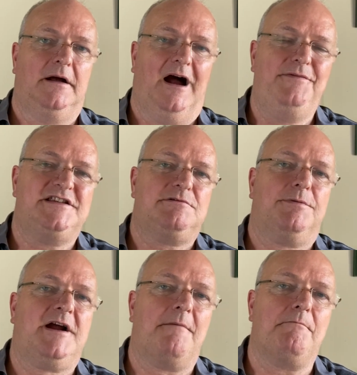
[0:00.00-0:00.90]
And this will
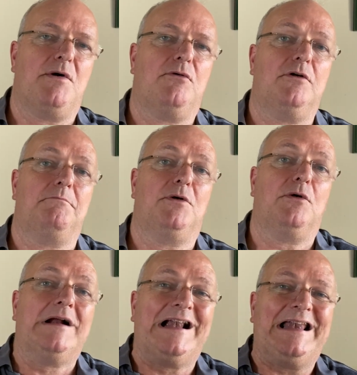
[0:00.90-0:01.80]
become more and
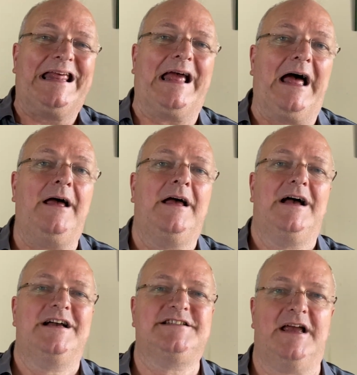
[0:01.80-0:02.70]
more clear
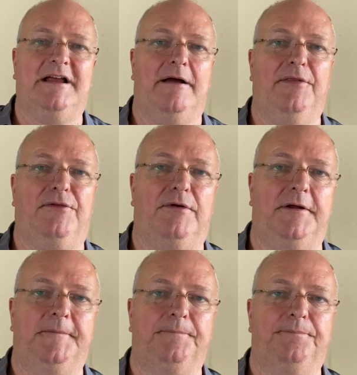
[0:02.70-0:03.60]
as I go through.